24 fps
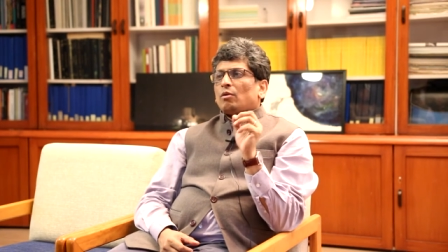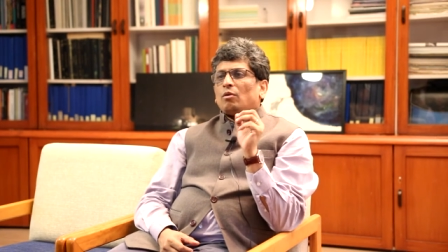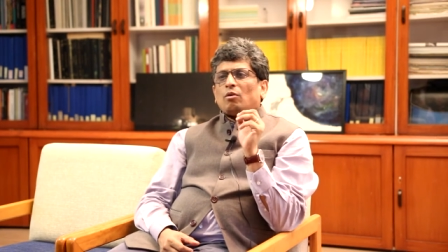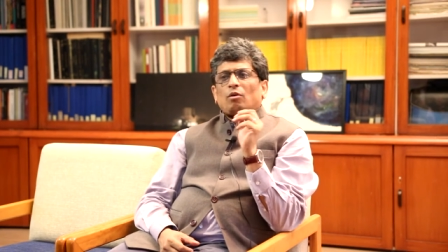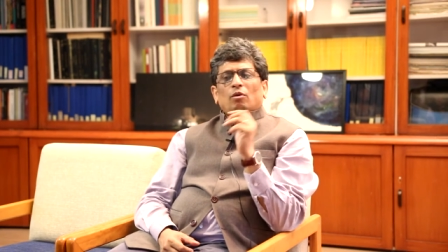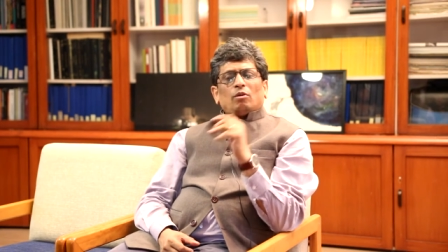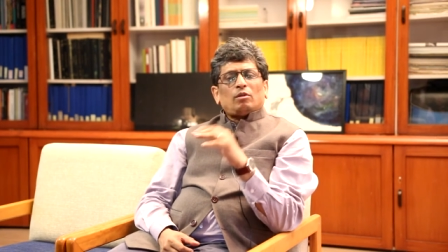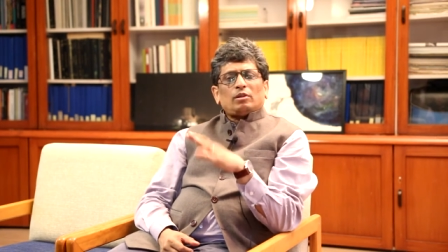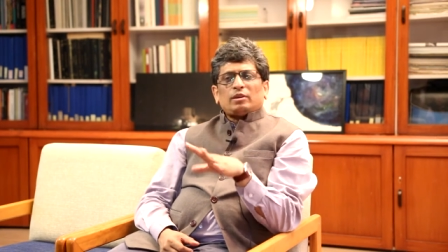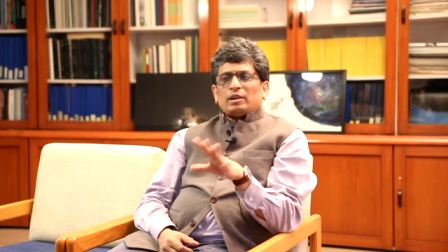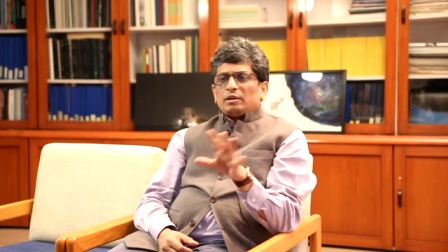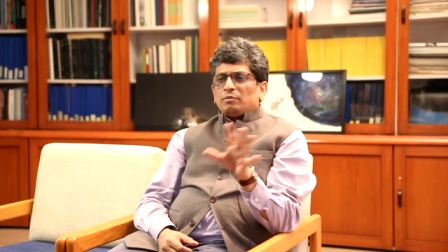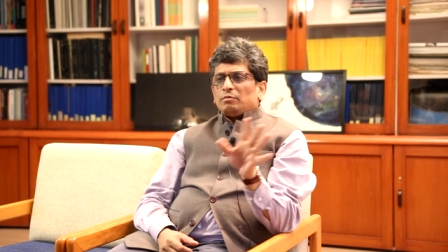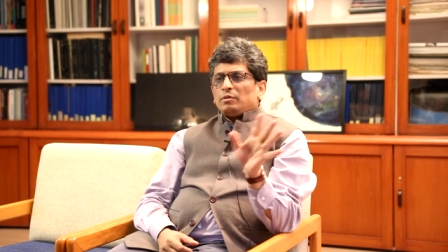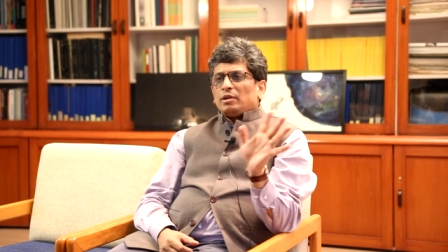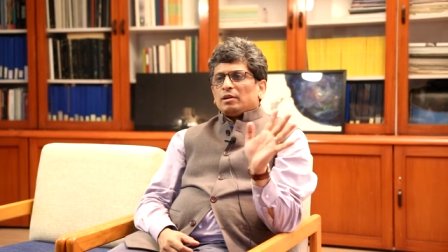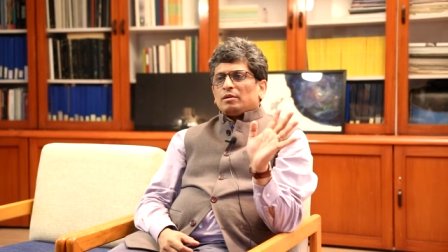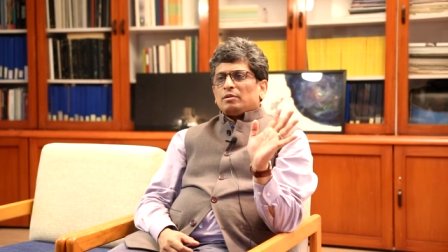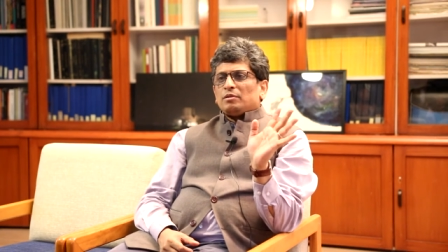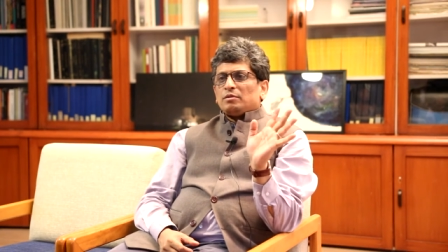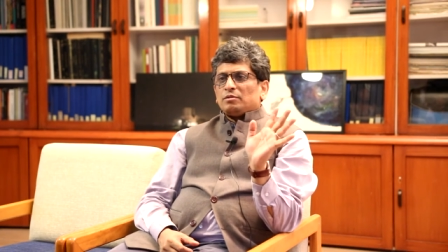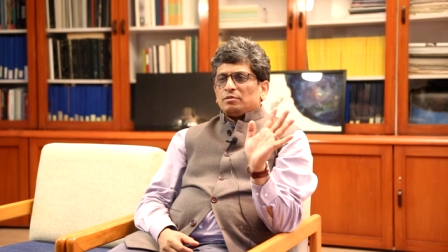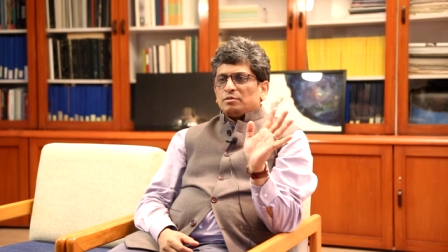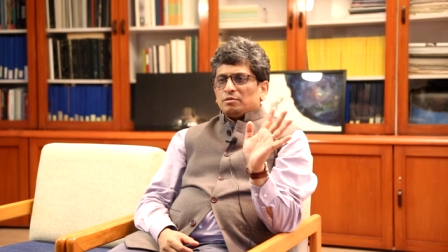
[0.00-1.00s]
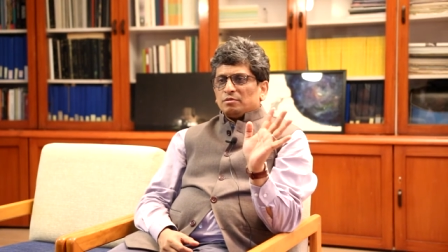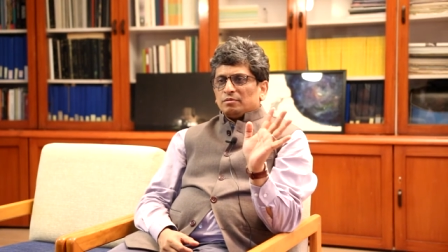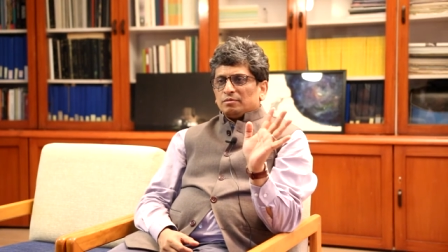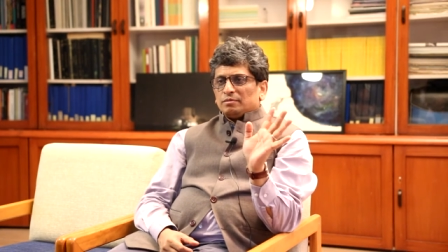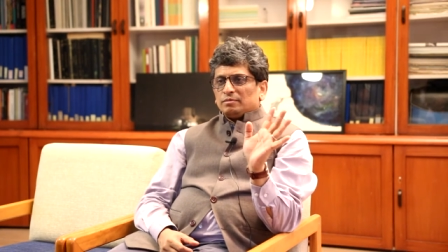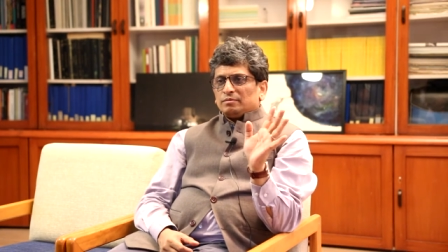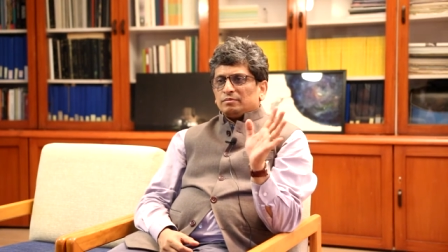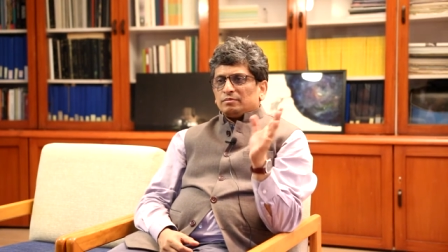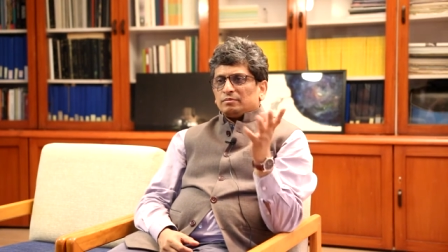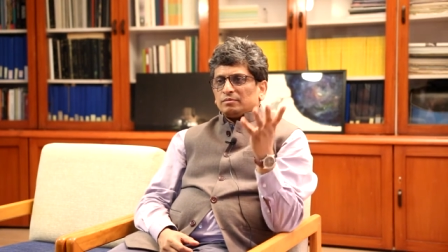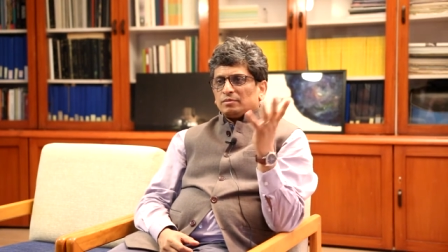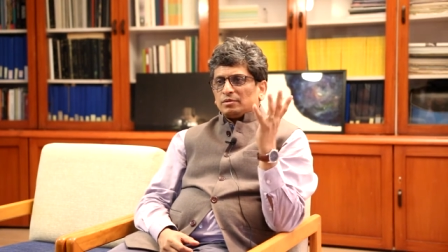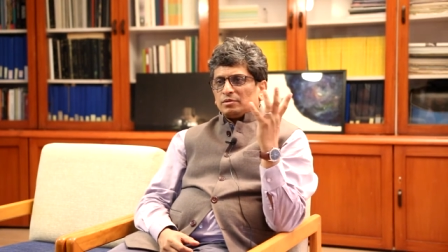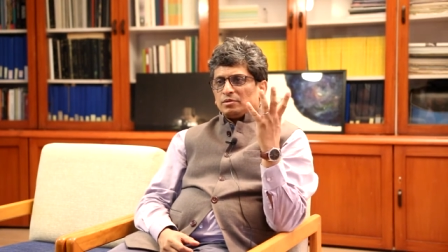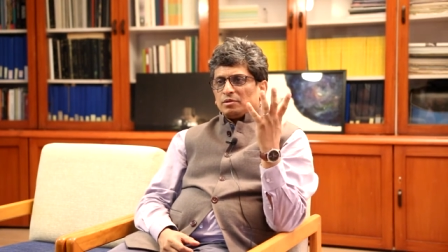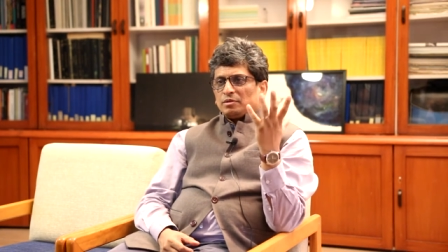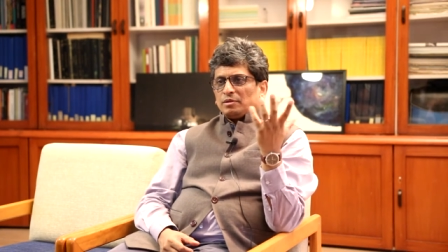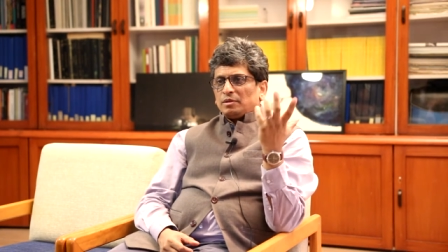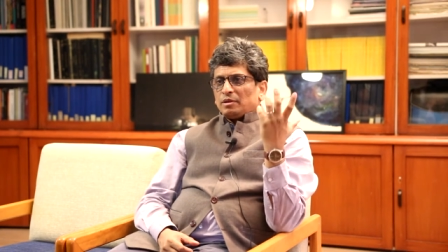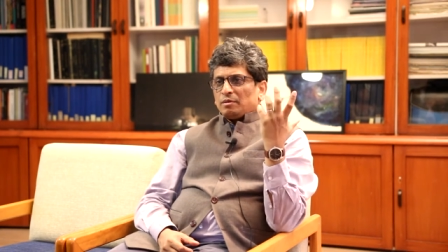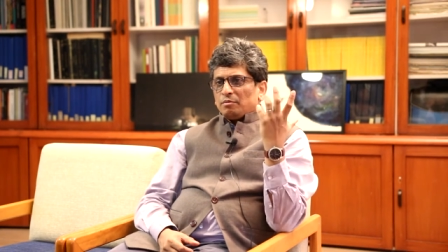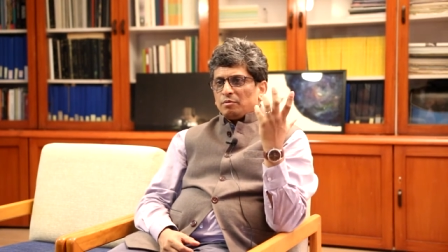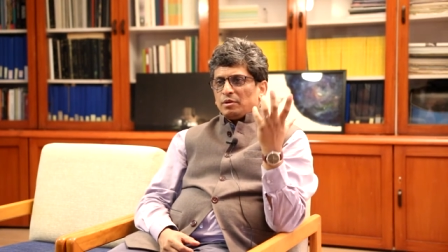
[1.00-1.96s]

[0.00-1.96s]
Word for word: All that we are going to do. So they,